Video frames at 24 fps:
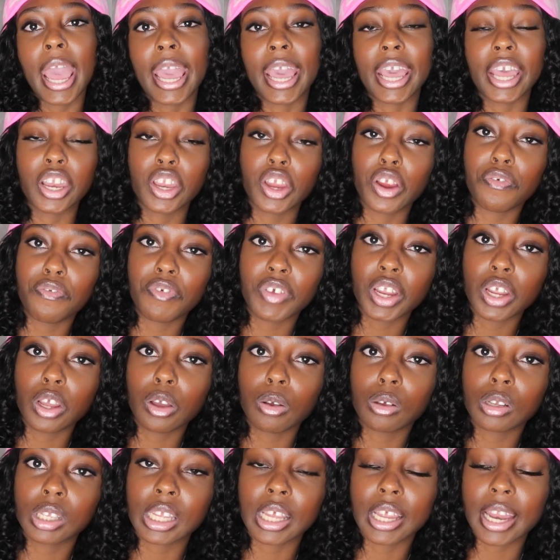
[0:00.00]
in your
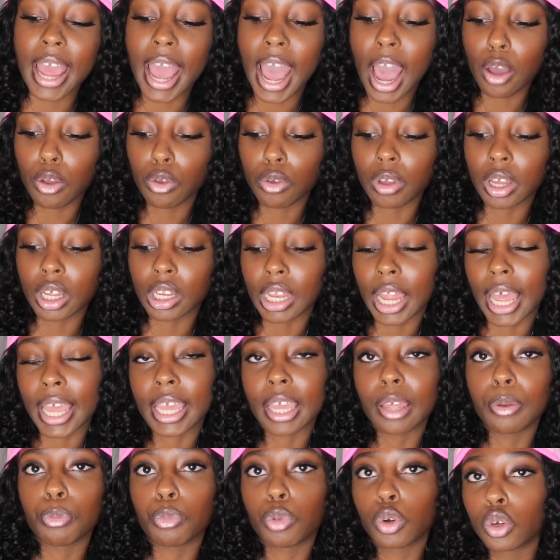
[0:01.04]
videos and how you can like
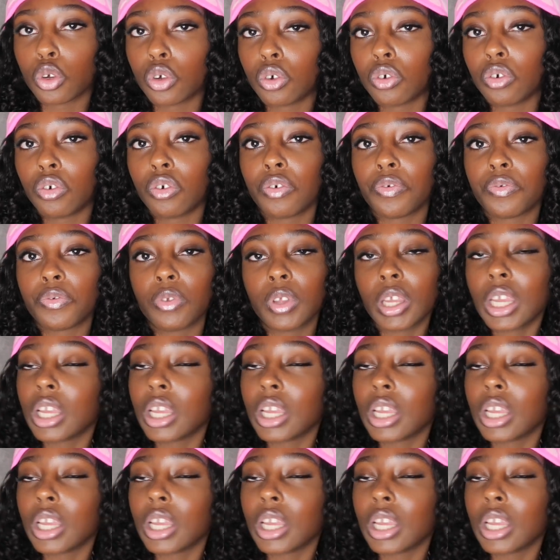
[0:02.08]
improve.